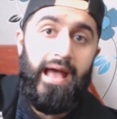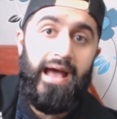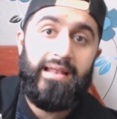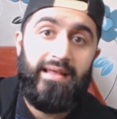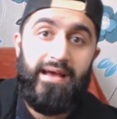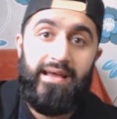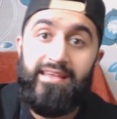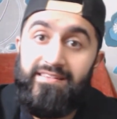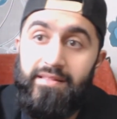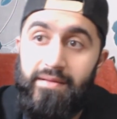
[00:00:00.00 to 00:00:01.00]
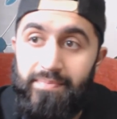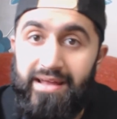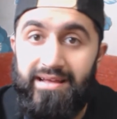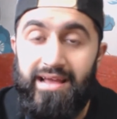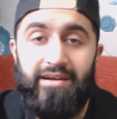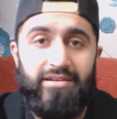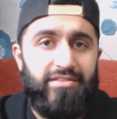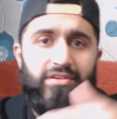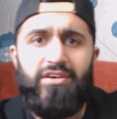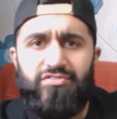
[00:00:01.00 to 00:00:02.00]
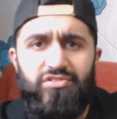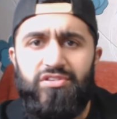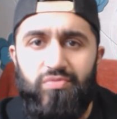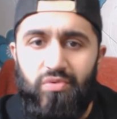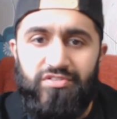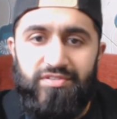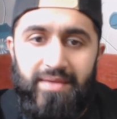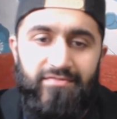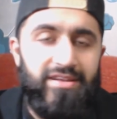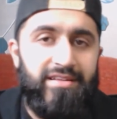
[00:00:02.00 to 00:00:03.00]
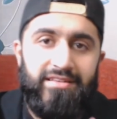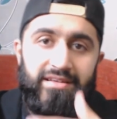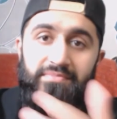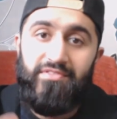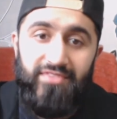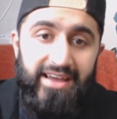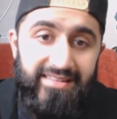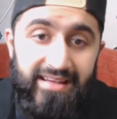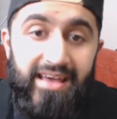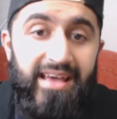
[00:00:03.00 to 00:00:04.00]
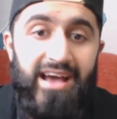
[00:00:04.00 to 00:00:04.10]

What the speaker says: and he's the better character suited towards the main villain in terms of fighting.